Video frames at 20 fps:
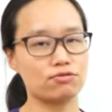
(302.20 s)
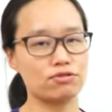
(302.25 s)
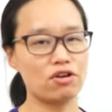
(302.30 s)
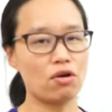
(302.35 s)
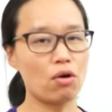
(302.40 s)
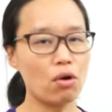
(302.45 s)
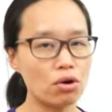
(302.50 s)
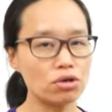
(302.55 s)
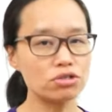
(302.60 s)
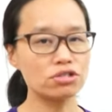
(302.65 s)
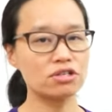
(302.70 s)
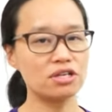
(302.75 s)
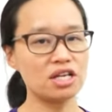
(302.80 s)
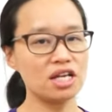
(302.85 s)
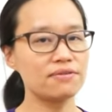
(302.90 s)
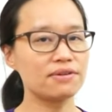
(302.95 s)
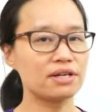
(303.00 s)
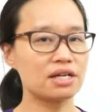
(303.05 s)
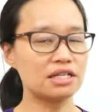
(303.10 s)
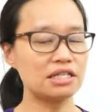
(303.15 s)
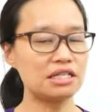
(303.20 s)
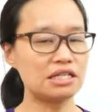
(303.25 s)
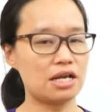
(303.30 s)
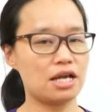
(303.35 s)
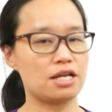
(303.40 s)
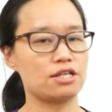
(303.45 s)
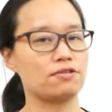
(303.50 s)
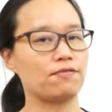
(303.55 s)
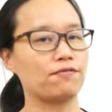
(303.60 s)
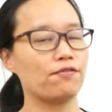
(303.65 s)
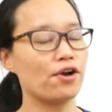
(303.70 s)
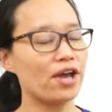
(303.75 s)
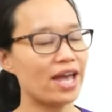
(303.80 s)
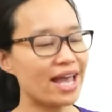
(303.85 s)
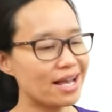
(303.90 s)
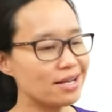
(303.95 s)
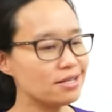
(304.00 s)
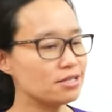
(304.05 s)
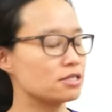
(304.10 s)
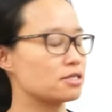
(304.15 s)
we also have candidates. For
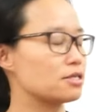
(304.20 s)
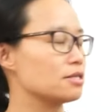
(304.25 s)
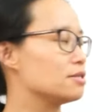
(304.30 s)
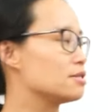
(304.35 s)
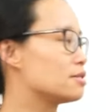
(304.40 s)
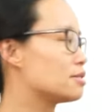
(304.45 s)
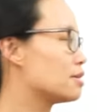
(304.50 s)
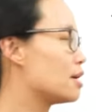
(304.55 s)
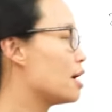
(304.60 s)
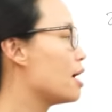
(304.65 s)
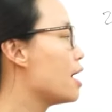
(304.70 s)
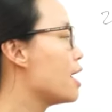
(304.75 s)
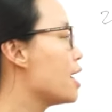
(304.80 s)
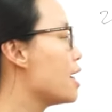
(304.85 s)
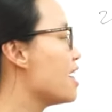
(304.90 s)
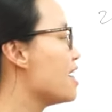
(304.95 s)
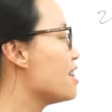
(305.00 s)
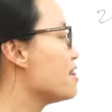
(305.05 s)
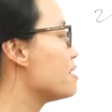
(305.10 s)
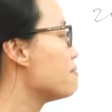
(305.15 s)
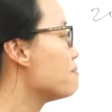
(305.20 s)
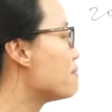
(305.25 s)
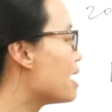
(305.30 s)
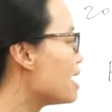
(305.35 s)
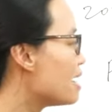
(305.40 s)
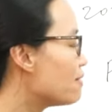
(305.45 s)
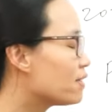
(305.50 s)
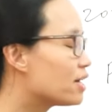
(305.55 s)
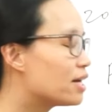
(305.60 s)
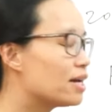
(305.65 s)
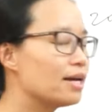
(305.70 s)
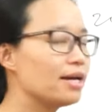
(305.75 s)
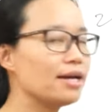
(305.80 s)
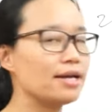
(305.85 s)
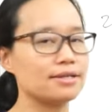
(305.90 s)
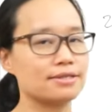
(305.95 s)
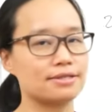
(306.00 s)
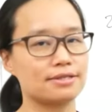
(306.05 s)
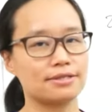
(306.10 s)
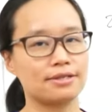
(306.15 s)
instance, they might have
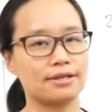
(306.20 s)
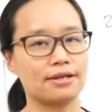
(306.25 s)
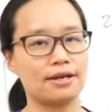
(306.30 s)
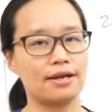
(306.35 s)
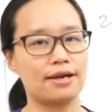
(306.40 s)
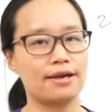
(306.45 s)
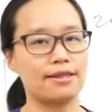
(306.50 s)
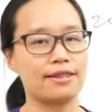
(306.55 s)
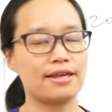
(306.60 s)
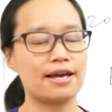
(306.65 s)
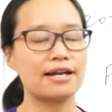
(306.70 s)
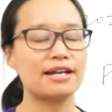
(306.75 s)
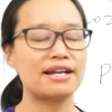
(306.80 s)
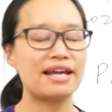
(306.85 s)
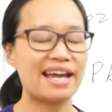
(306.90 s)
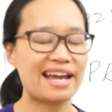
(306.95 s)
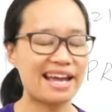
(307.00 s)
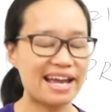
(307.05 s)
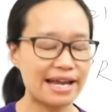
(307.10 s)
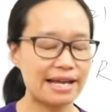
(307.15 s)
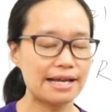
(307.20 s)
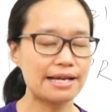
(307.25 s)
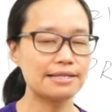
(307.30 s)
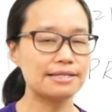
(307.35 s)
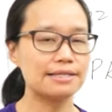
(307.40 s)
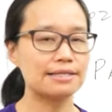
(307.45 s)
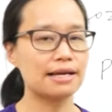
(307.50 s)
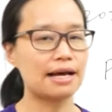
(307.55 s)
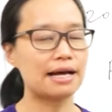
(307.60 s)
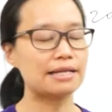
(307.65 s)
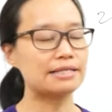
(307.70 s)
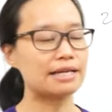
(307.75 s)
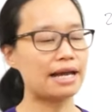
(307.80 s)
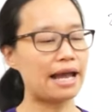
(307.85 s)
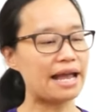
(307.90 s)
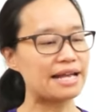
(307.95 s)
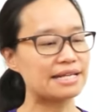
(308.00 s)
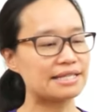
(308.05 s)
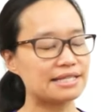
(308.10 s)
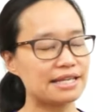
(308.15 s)
kids. They are under
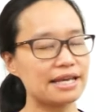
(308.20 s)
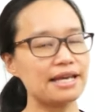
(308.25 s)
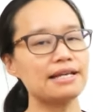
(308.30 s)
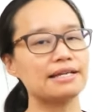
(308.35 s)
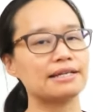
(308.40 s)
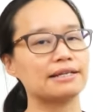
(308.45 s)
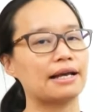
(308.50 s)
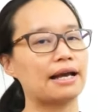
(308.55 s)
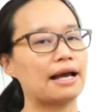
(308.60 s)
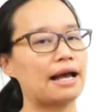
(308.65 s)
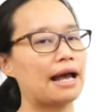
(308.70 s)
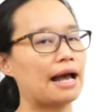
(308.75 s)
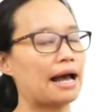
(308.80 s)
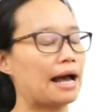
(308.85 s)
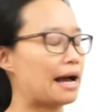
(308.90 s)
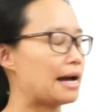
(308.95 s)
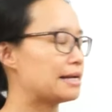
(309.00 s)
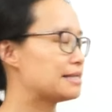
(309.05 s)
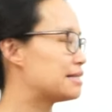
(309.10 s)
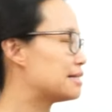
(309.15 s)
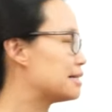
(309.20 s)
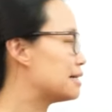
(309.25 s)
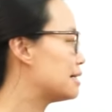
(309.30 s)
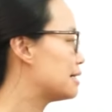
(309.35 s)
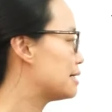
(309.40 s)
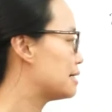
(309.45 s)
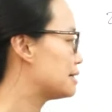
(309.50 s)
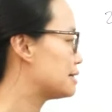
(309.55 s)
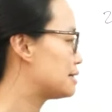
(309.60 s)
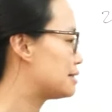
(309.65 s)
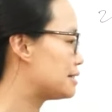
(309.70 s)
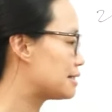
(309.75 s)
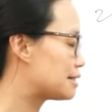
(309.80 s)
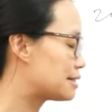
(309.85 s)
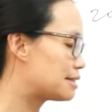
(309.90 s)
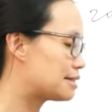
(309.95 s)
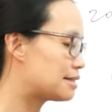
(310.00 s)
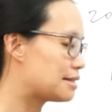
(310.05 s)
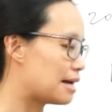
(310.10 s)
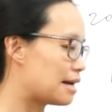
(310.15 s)
18,
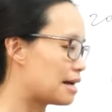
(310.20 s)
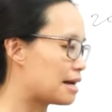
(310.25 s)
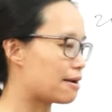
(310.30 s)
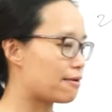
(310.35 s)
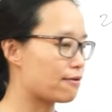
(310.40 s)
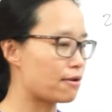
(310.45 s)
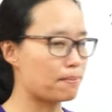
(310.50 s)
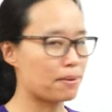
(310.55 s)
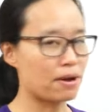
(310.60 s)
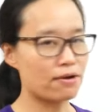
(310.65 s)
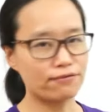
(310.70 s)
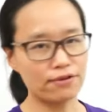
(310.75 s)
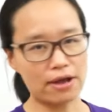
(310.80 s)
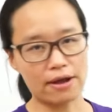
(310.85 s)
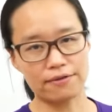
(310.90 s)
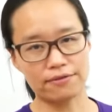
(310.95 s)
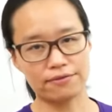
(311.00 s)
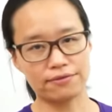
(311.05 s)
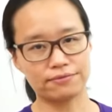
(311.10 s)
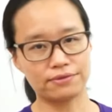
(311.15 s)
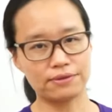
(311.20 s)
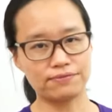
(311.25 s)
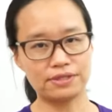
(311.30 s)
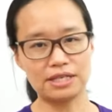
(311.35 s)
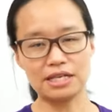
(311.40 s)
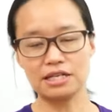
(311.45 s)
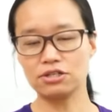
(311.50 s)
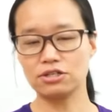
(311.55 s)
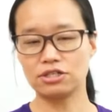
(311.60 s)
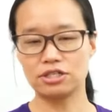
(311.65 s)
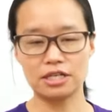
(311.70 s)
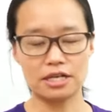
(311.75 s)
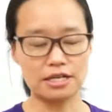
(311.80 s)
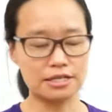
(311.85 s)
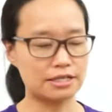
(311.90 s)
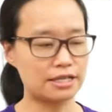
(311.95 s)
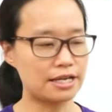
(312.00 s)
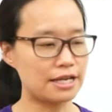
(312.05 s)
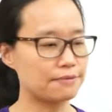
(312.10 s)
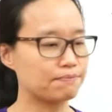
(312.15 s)
about 15 to
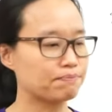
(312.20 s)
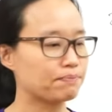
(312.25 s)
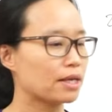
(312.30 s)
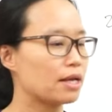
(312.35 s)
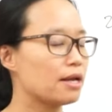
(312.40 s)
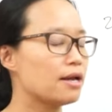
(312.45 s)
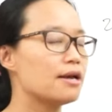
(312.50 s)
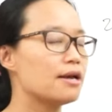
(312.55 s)
16.